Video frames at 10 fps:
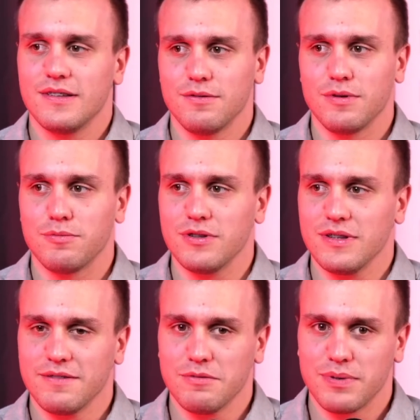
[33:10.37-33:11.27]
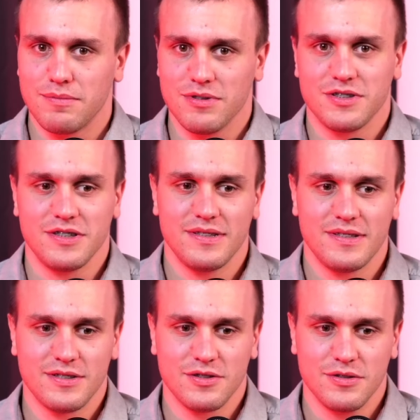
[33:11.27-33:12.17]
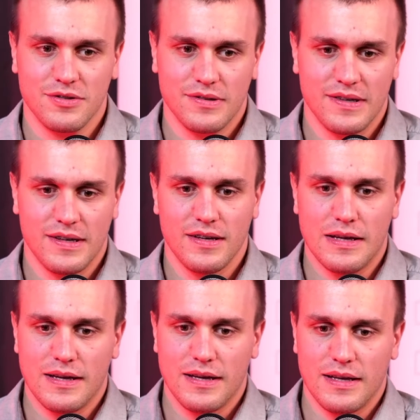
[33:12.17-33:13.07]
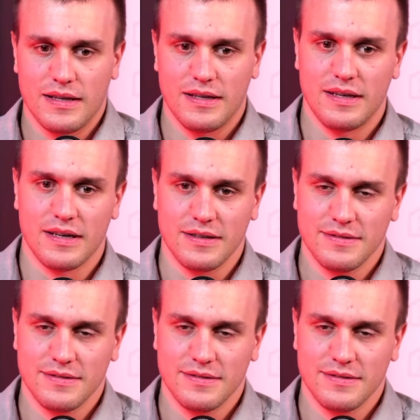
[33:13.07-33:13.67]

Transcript: We wouldn't even publish it. So, yeah.